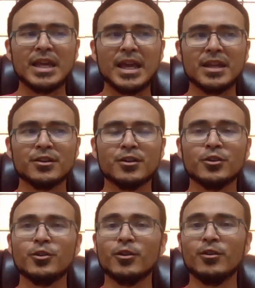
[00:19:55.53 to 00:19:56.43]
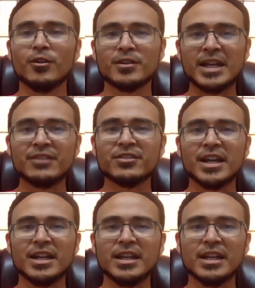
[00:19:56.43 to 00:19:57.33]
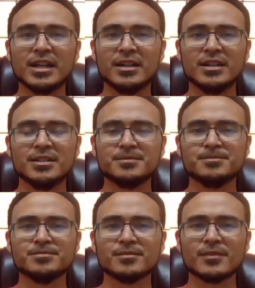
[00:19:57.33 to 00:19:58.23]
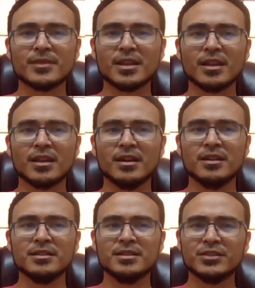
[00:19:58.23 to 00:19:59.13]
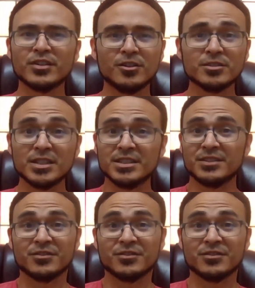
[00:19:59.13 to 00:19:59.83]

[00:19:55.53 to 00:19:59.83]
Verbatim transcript: and uh, who, who are navigating um, uh, difficulties and